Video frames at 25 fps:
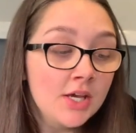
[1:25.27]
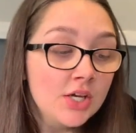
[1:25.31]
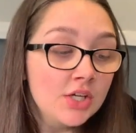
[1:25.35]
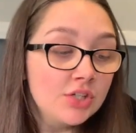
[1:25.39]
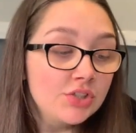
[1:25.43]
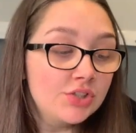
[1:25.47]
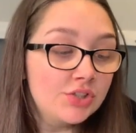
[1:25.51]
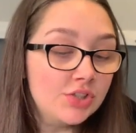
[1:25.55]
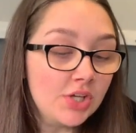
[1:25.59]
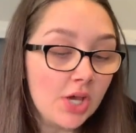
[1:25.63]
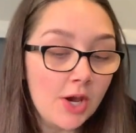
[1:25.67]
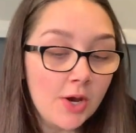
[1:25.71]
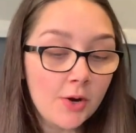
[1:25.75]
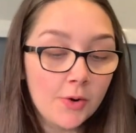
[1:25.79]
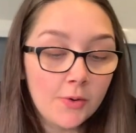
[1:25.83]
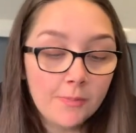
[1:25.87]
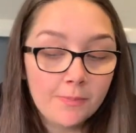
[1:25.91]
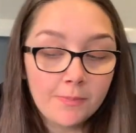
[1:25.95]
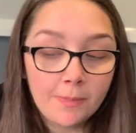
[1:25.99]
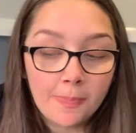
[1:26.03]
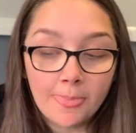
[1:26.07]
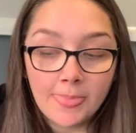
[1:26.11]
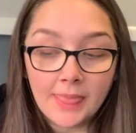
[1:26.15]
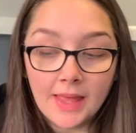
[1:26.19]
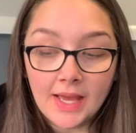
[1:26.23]

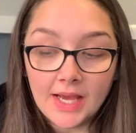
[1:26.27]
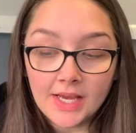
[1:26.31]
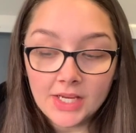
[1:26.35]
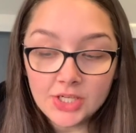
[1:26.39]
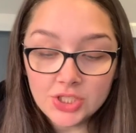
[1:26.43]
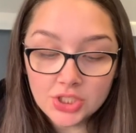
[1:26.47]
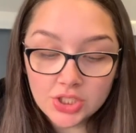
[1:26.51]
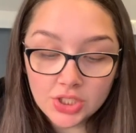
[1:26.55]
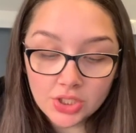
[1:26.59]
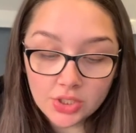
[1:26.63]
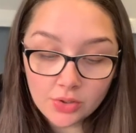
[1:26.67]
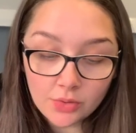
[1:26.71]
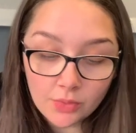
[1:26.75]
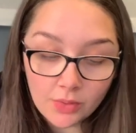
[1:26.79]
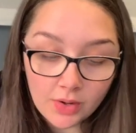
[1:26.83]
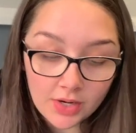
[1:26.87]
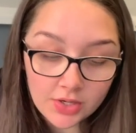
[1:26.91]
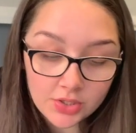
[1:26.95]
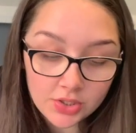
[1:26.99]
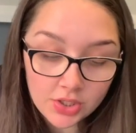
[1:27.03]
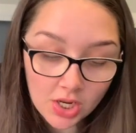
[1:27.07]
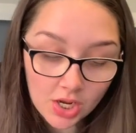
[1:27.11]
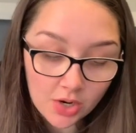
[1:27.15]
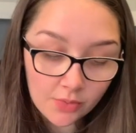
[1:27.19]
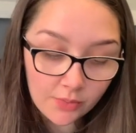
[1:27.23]
So as you
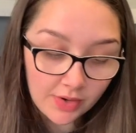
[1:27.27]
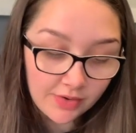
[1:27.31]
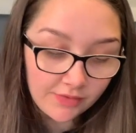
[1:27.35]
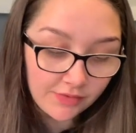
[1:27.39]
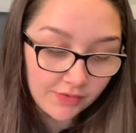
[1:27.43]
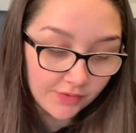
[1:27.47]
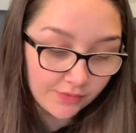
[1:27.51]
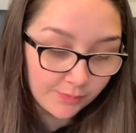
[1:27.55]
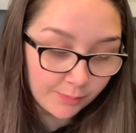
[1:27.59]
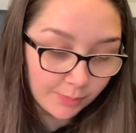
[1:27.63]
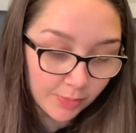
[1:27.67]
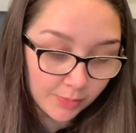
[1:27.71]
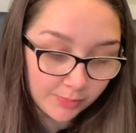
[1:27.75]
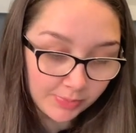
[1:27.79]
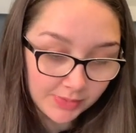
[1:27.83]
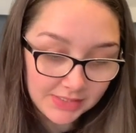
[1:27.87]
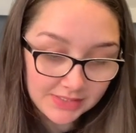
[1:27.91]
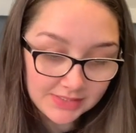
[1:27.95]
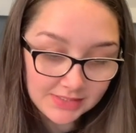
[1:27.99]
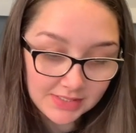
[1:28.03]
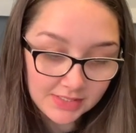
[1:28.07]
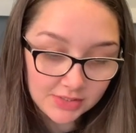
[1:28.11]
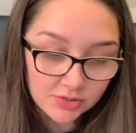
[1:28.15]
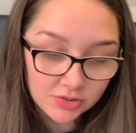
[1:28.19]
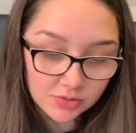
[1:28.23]
know, if you've probably
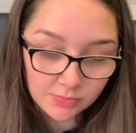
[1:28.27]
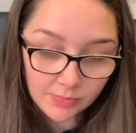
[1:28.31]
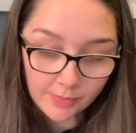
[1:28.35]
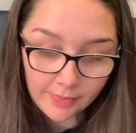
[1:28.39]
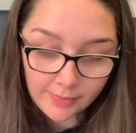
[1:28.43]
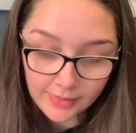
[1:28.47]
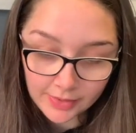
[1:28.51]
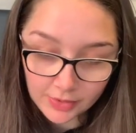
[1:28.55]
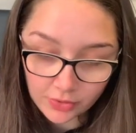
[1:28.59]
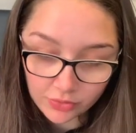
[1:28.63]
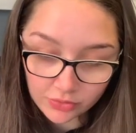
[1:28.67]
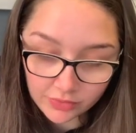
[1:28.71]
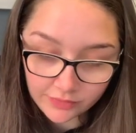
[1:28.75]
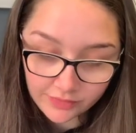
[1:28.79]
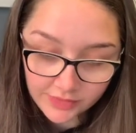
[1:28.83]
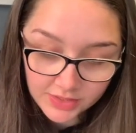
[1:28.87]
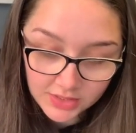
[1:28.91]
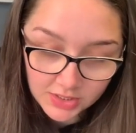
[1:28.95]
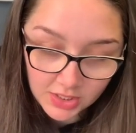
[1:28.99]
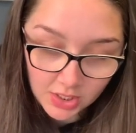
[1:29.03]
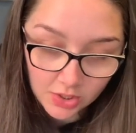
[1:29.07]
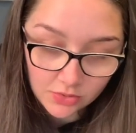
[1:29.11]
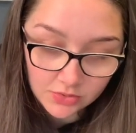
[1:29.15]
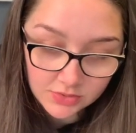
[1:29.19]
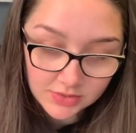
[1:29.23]
seen some of my other
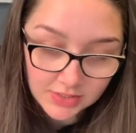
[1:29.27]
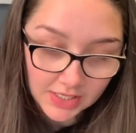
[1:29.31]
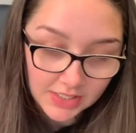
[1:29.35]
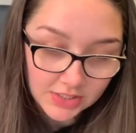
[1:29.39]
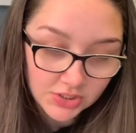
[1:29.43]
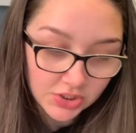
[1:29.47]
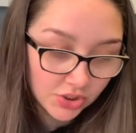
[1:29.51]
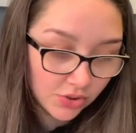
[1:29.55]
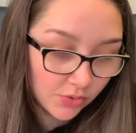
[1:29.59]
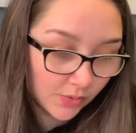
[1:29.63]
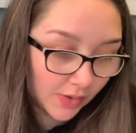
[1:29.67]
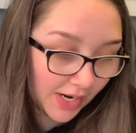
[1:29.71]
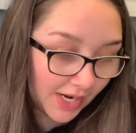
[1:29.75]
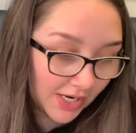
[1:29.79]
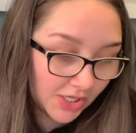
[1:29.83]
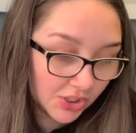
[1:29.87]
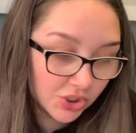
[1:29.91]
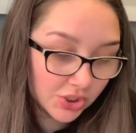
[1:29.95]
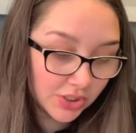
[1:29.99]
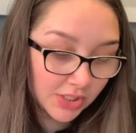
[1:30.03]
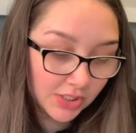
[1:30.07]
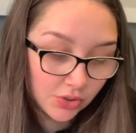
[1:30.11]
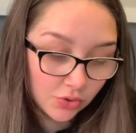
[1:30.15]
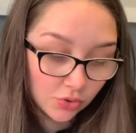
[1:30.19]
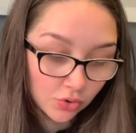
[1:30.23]
videos, I do
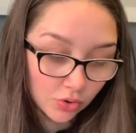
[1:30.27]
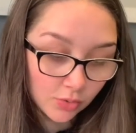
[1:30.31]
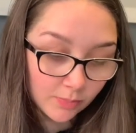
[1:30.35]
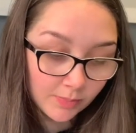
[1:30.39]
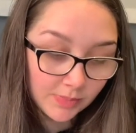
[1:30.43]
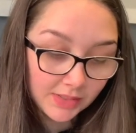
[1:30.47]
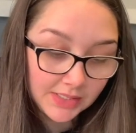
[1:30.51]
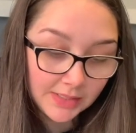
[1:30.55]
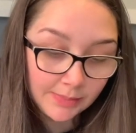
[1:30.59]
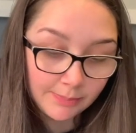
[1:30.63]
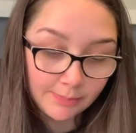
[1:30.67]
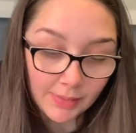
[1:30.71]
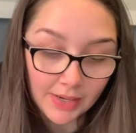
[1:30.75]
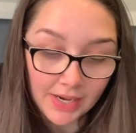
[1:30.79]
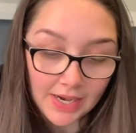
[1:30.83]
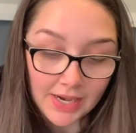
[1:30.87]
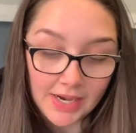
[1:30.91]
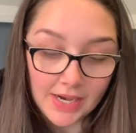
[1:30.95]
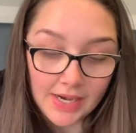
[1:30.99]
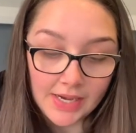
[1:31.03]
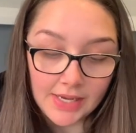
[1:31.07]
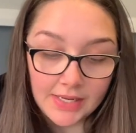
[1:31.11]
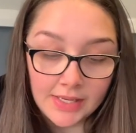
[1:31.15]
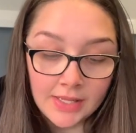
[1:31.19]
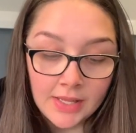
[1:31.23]
actually normally
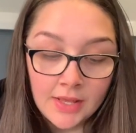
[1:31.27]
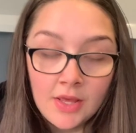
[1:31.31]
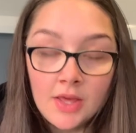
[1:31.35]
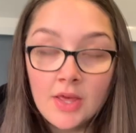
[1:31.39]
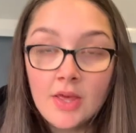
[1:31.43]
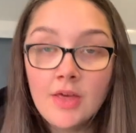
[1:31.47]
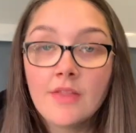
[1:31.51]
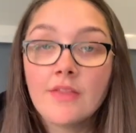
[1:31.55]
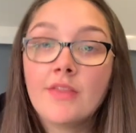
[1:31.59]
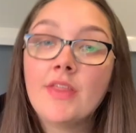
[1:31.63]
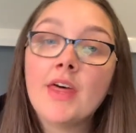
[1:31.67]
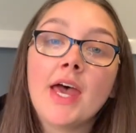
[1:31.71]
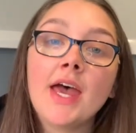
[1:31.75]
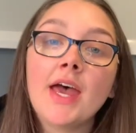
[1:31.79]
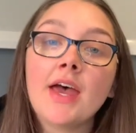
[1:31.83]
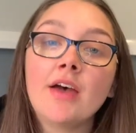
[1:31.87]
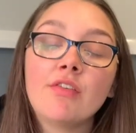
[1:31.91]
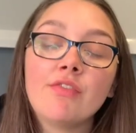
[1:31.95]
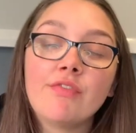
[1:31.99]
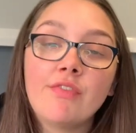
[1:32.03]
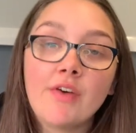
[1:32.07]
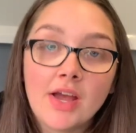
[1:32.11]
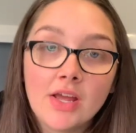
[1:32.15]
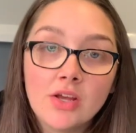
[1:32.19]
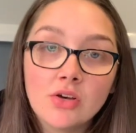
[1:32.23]
buy their
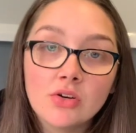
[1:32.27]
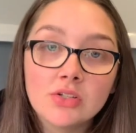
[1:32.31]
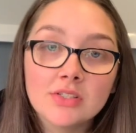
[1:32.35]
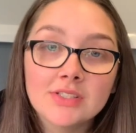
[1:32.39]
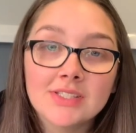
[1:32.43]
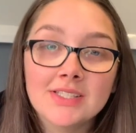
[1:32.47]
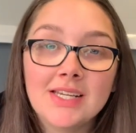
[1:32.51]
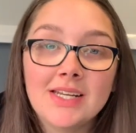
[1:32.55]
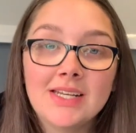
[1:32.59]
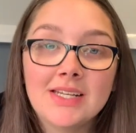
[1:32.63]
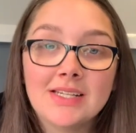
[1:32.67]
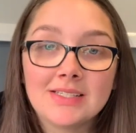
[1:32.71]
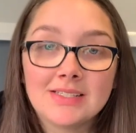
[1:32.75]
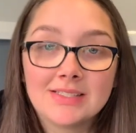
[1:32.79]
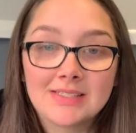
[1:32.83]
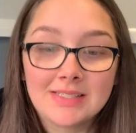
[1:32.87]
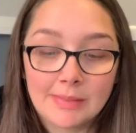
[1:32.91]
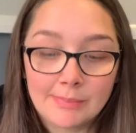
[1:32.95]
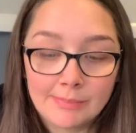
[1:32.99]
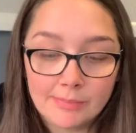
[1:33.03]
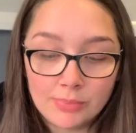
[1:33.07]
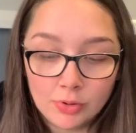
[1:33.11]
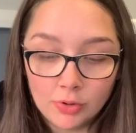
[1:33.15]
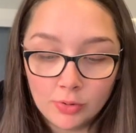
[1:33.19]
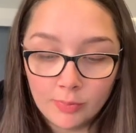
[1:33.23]
files in a
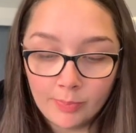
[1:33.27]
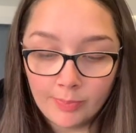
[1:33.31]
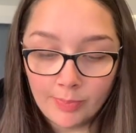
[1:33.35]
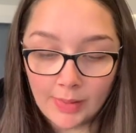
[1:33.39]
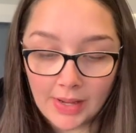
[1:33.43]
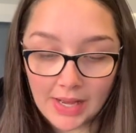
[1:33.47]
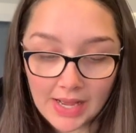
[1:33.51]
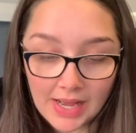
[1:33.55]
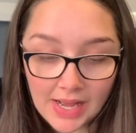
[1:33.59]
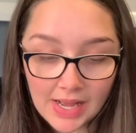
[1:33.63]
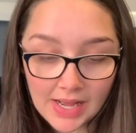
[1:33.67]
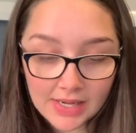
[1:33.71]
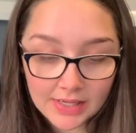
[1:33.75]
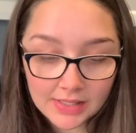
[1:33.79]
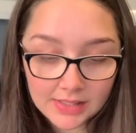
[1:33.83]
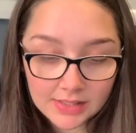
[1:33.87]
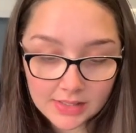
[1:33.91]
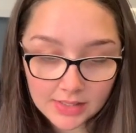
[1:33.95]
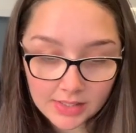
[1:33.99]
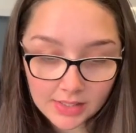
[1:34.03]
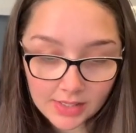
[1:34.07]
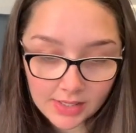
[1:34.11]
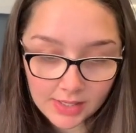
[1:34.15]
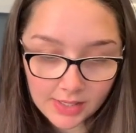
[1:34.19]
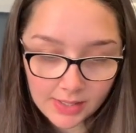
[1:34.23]
sample
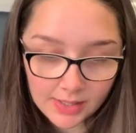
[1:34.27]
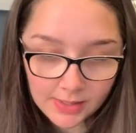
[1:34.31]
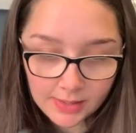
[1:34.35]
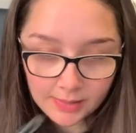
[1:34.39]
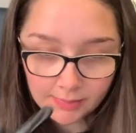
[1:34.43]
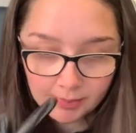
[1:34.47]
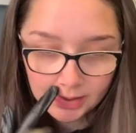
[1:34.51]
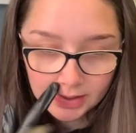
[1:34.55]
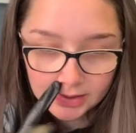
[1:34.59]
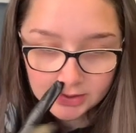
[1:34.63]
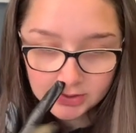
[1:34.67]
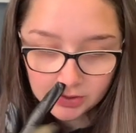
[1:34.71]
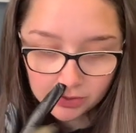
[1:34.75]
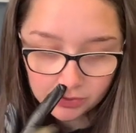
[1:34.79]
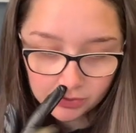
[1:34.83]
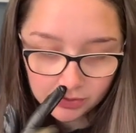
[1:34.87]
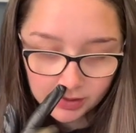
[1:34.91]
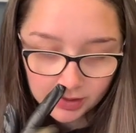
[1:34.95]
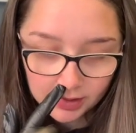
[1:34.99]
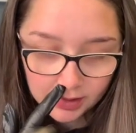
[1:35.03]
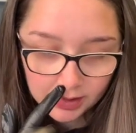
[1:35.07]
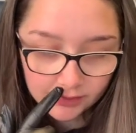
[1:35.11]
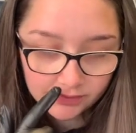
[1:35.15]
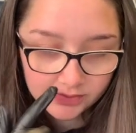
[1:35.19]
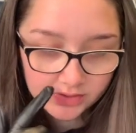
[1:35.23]
pack. I don't
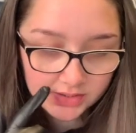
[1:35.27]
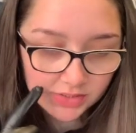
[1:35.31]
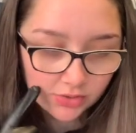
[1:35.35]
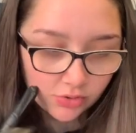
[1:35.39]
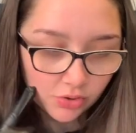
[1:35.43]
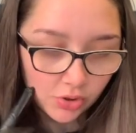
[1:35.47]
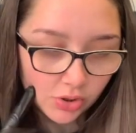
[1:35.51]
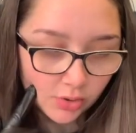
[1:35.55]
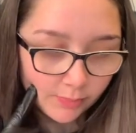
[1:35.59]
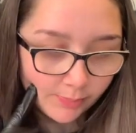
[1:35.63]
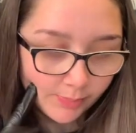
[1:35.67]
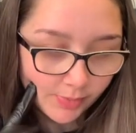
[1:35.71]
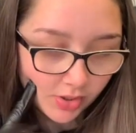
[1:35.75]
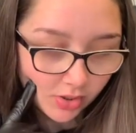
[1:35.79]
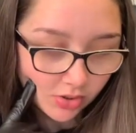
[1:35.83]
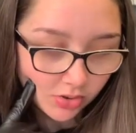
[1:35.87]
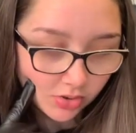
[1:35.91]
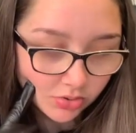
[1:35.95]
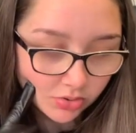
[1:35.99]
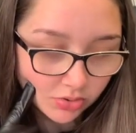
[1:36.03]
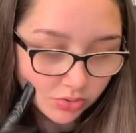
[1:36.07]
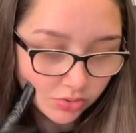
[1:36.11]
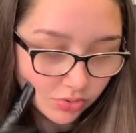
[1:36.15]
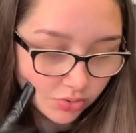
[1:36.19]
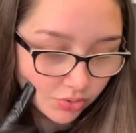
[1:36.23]
think I've still got the
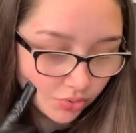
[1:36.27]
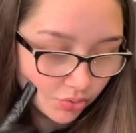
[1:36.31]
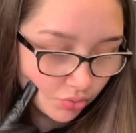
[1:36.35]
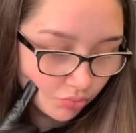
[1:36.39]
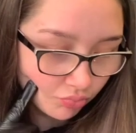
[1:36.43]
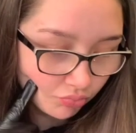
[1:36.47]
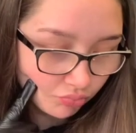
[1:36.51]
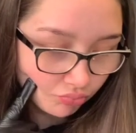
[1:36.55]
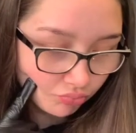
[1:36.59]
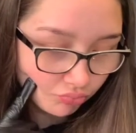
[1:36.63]
box.